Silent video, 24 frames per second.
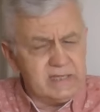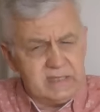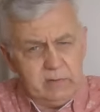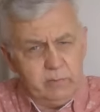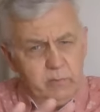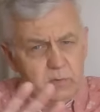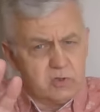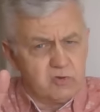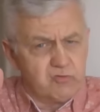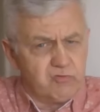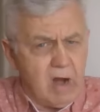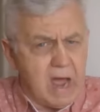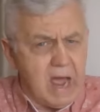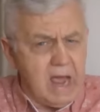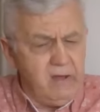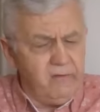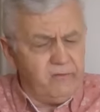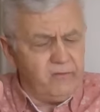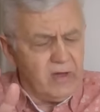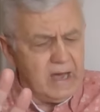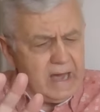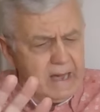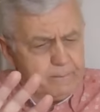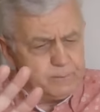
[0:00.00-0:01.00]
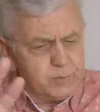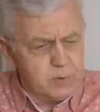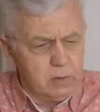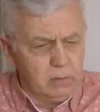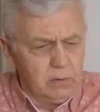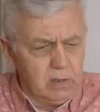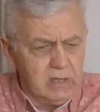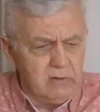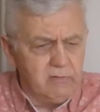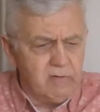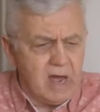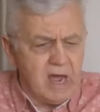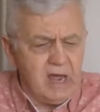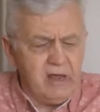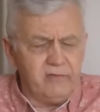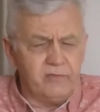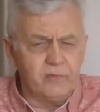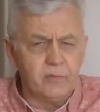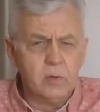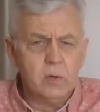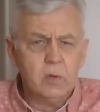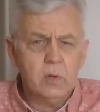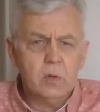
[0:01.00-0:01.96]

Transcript: It was rife, absolutely rife.